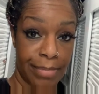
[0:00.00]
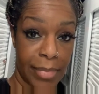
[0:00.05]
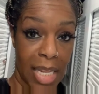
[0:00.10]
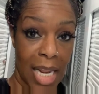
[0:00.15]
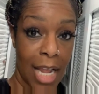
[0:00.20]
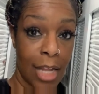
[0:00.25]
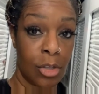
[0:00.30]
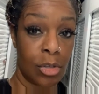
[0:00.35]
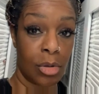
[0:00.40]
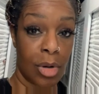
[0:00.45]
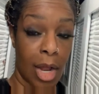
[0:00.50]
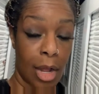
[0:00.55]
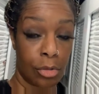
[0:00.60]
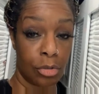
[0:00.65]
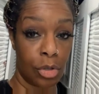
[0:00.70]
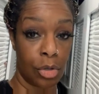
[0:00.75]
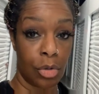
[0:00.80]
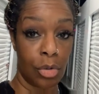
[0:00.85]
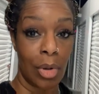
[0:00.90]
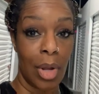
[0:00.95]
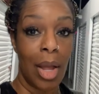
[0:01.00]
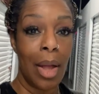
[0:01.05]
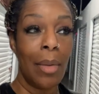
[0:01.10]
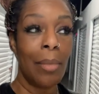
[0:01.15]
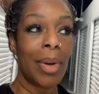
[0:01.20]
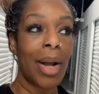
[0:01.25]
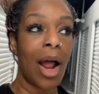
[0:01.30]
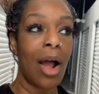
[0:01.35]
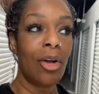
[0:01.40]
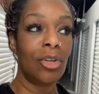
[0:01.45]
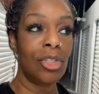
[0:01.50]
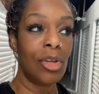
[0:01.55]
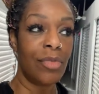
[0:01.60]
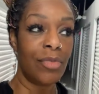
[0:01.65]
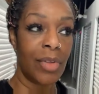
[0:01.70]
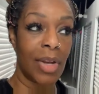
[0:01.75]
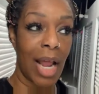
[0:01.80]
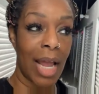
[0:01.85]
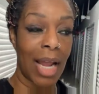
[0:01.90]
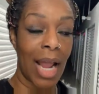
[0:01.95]
That's what I'll do. But I also
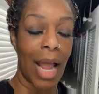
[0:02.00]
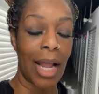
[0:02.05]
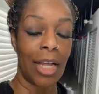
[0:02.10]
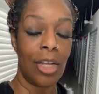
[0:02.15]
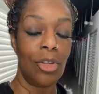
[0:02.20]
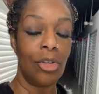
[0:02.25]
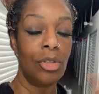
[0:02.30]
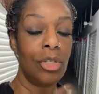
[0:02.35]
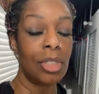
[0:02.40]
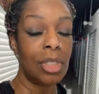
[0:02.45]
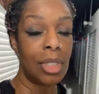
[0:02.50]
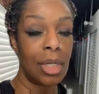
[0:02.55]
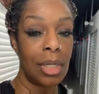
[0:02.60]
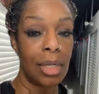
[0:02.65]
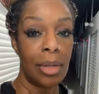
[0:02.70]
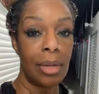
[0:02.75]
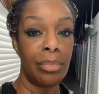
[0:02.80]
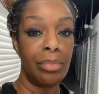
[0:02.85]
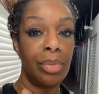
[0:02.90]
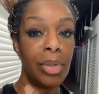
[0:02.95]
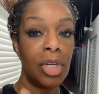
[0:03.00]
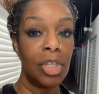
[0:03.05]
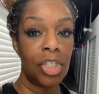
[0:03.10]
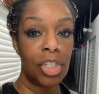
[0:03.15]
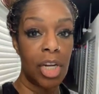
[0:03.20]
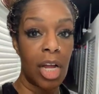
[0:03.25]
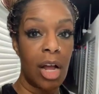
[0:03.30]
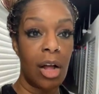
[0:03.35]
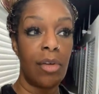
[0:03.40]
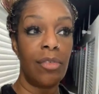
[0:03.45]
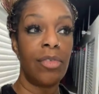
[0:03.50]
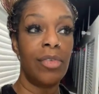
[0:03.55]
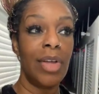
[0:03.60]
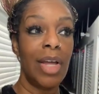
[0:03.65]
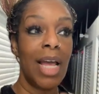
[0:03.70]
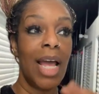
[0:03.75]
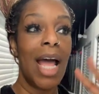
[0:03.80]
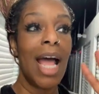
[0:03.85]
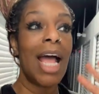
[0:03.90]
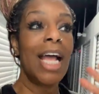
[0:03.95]
feel like I could use the bookshelf
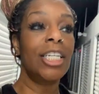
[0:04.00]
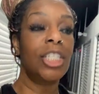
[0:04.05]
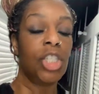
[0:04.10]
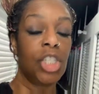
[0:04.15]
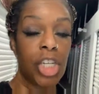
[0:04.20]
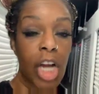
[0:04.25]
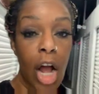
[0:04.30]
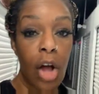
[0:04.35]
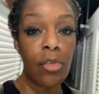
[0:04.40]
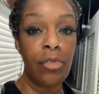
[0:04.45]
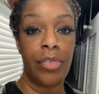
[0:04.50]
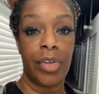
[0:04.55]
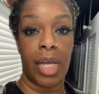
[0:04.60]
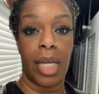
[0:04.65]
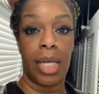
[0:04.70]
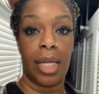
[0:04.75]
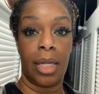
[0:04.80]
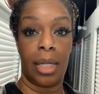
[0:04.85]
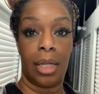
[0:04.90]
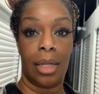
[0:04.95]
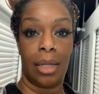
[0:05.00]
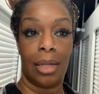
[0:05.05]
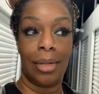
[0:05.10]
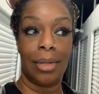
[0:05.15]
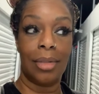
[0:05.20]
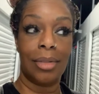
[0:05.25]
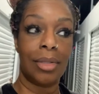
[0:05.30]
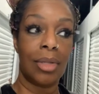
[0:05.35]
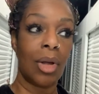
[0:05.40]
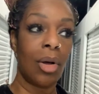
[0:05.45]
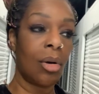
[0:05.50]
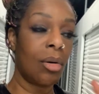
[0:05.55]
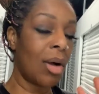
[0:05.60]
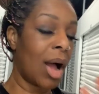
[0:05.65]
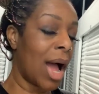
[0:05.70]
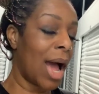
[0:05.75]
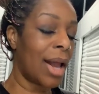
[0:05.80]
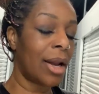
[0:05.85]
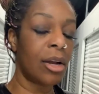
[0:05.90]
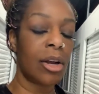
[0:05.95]
as shelving. So,
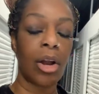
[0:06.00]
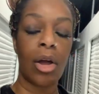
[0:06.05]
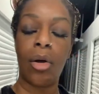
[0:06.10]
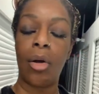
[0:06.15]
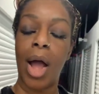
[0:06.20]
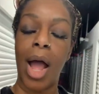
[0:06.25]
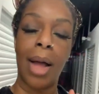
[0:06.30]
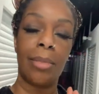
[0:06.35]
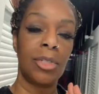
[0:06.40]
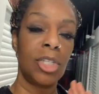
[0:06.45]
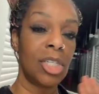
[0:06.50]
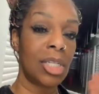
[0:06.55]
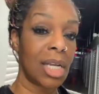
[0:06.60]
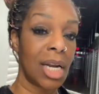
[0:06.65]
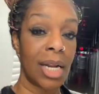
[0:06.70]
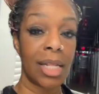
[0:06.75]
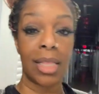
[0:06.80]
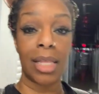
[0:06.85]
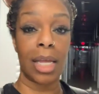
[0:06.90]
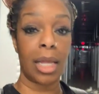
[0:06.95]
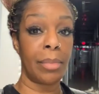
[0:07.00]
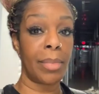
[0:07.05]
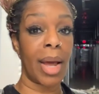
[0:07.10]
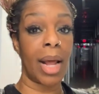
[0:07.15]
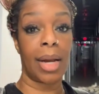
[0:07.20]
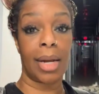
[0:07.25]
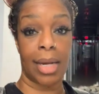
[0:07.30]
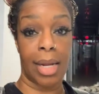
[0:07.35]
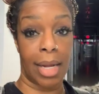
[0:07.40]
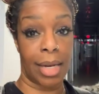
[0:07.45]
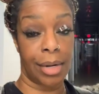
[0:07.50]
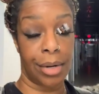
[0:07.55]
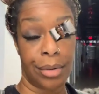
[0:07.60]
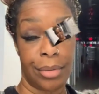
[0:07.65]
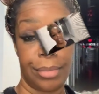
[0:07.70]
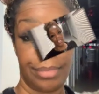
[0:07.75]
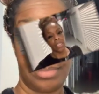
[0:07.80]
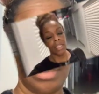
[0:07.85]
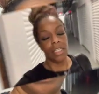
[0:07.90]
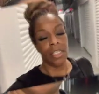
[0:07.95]
I don't know. I'm just going to think about it later.
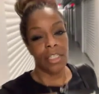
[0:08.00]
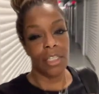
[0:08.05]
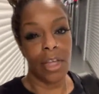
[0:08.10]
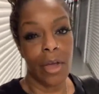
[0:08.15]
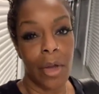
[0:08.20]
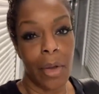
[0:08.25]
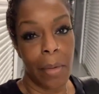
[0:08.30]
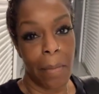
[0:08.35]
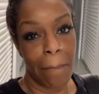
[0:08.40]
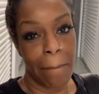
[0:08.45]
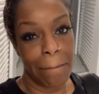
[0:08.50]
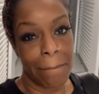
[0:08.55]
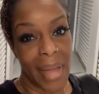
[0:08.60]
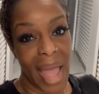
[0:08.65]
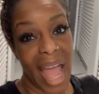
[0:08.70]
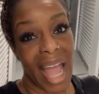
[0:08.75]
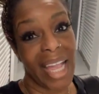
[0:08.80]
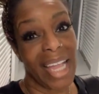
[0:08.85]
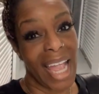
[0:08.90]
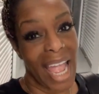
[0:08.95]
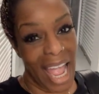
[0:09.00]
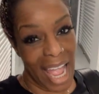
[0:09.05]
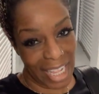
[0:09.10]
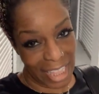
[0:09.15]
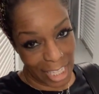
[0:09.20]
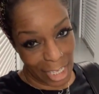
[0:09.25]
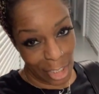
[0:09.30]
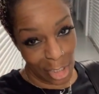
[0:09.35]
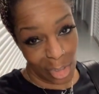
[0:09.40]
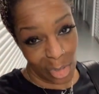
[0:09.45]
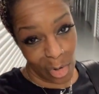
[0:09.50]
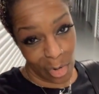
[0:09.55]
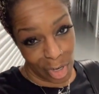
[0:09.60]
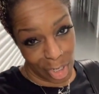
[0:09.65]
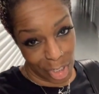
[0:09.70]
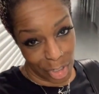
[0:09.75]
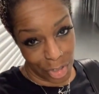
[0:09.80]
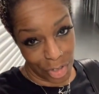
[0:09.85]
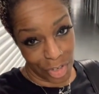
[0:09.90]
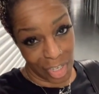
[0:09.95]
So, I'm back at the
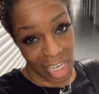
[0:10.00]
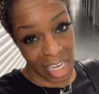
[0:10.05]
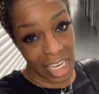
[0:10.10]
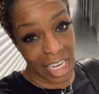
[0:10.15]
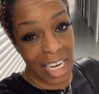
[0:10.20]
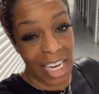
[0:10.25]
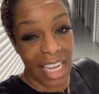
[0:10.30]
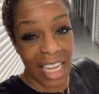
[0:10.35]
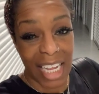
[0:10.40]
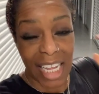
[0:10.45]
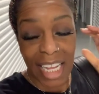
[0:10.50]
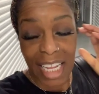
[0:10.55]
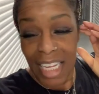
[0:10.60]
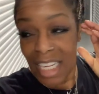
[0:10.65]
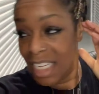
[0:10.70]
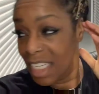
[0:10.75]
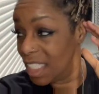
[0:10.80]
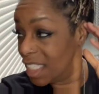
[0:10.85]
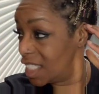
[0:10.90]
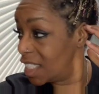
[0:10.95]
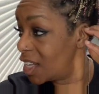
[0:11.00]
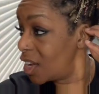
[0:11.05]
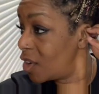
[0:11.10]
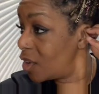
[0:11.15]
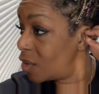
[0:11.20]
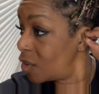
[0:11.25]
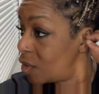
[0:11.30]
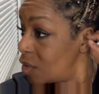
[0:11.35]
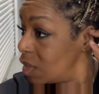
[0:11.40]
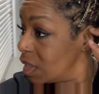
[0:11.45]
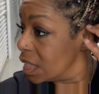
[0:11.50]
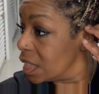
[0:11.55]
storage unit. So,